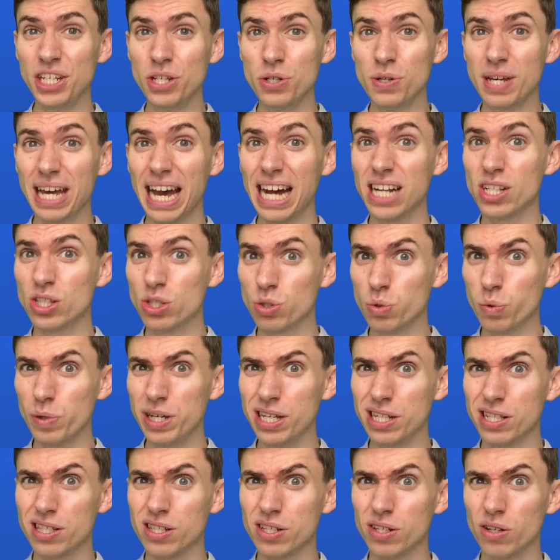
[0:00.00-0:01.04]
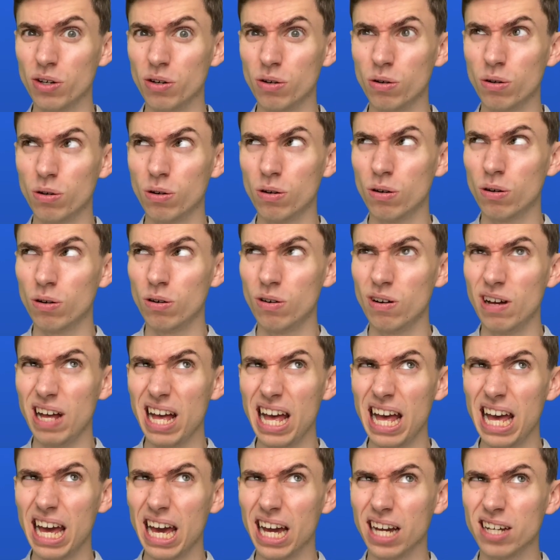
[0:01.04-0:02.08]
you can tweet or
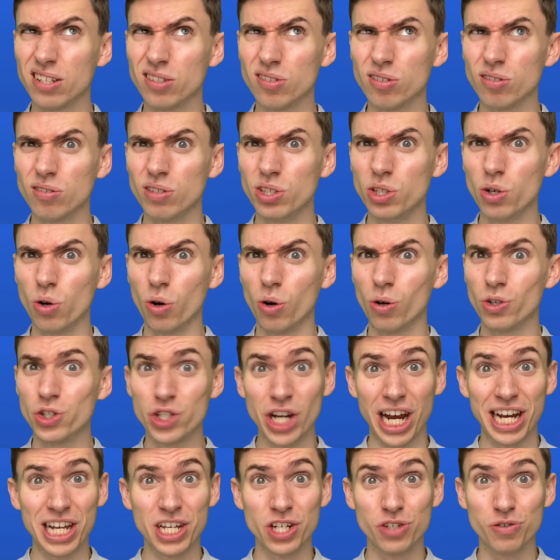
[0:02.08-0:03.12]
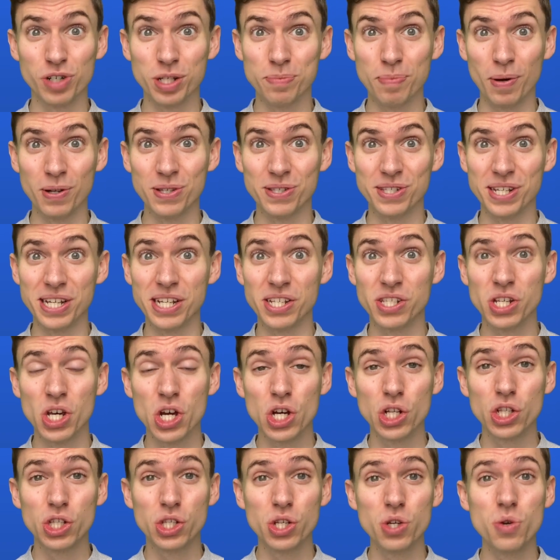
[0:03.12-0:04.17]
X your challenge responses
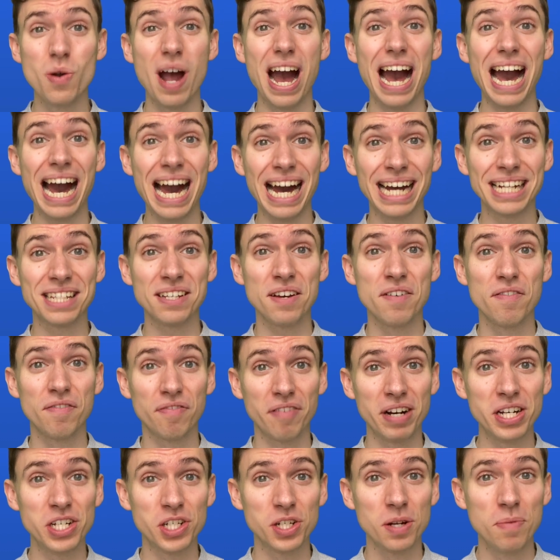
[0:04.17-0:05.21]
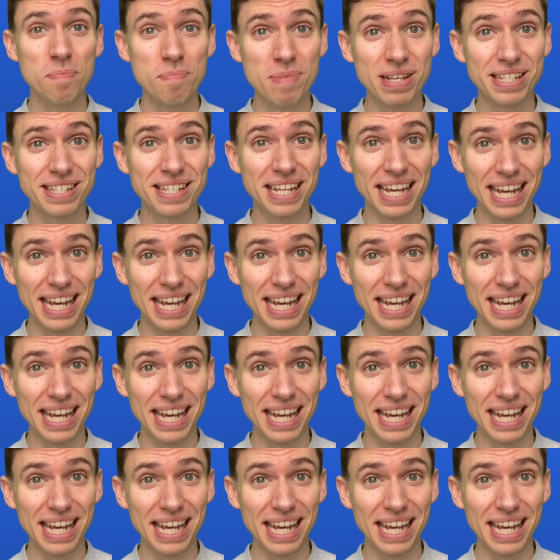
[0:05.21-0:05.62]
to @French Mr.